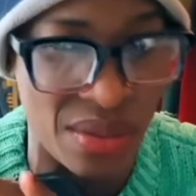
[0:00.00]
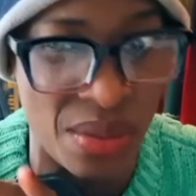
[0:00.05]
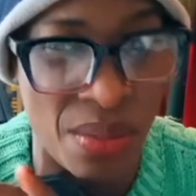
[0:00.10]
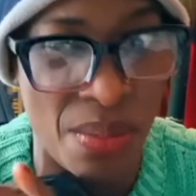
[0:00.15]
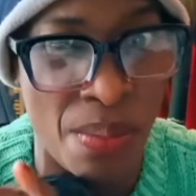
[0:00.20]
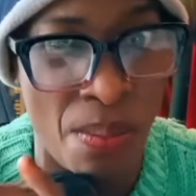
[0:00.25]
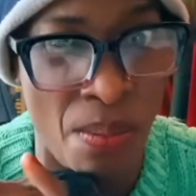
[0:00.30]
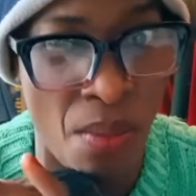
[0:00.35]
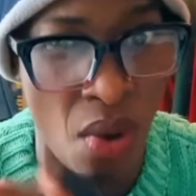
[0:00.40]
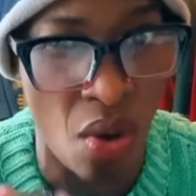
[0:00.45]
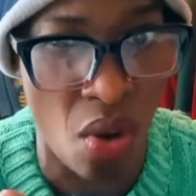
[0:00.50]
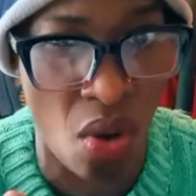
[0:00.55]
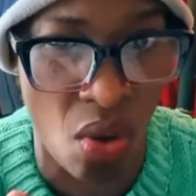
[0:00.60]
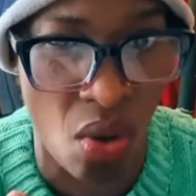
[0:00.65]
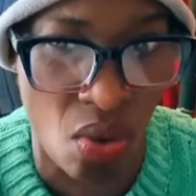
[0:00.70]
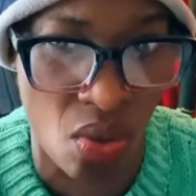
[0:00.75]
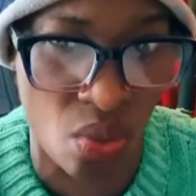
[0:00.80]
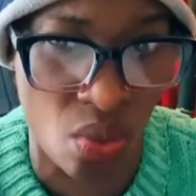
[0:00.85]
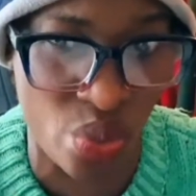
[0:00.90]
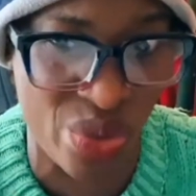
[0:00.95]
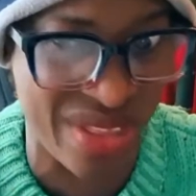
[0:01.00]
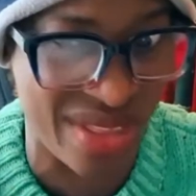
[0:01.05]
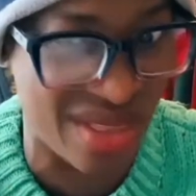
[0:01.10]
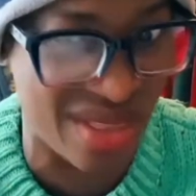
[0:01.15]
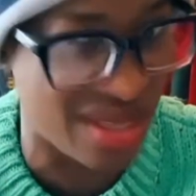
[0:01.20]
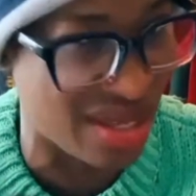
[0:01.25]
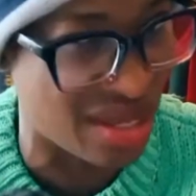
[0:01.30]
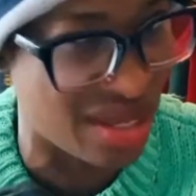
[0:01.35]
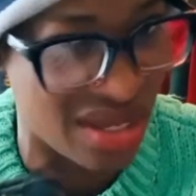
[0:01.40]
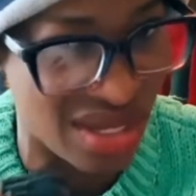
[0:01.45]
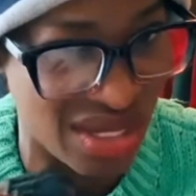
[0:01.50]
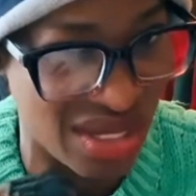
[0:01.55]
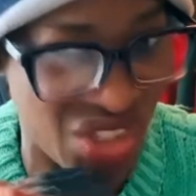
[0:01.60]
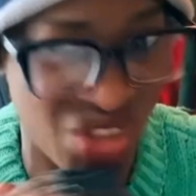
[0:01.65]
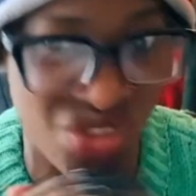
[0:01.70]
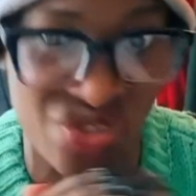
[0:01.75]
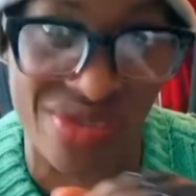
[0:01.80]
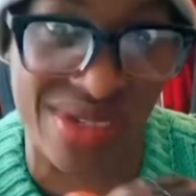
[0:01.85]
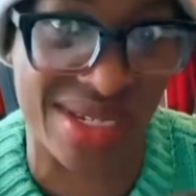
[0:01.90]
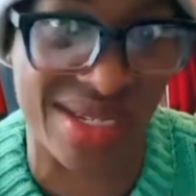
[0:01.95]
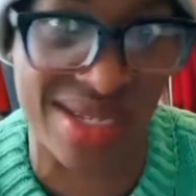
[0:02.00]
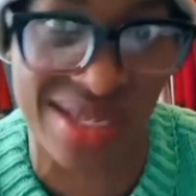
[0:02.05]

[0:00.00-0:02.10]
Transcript: more with street